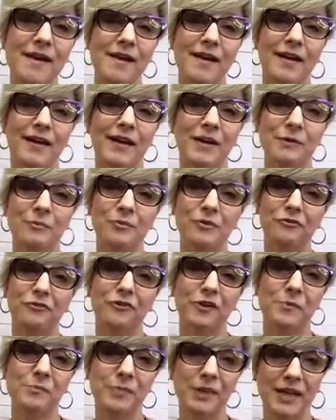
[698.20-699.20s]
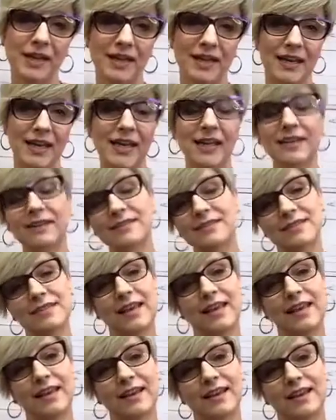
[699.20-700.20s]
um, from beginnings
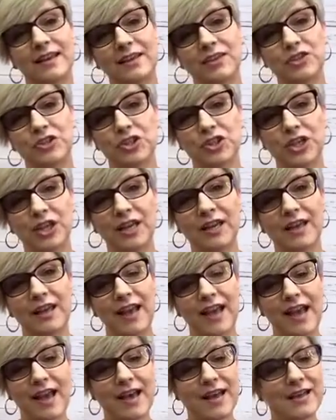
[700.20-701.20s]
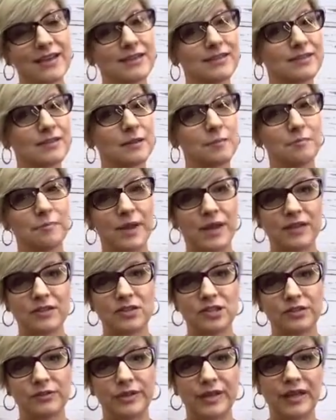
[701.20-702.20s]
and she has been
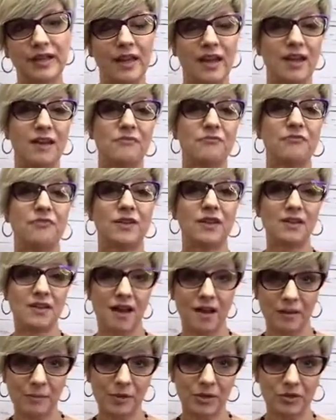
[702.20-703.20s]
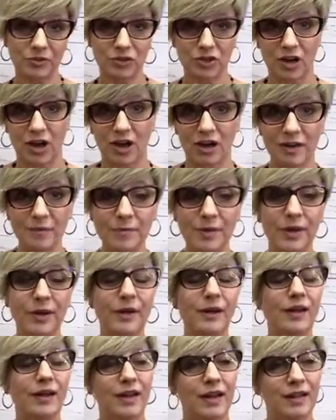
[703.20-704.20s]
doing a phenomenal job.
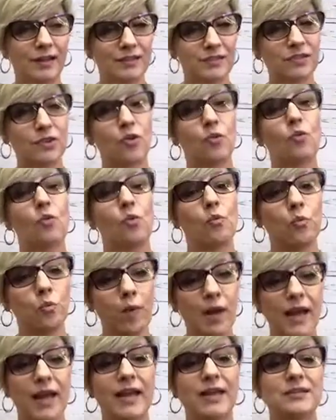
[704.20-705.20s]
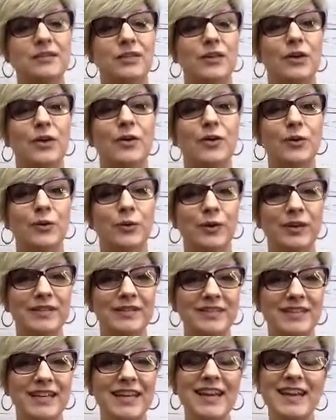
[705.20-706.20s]
And so way to go,
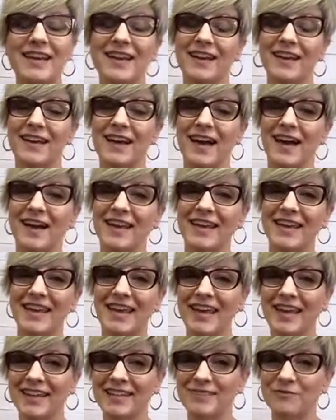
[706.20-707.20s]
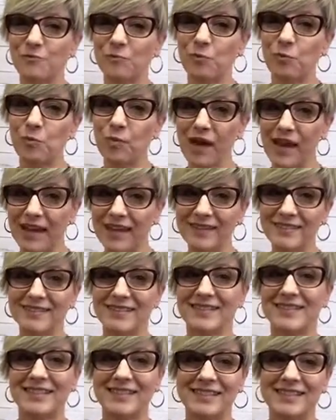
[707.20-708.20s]
Christy, and I can't wait
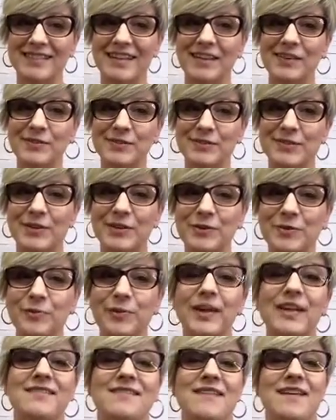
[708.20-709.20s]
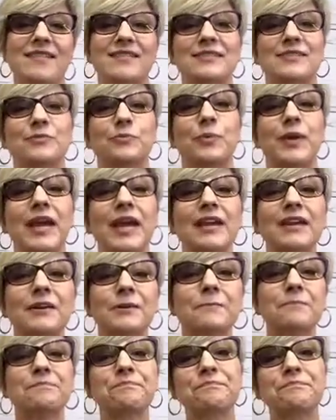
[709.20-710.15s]
to see who's gonna win next week.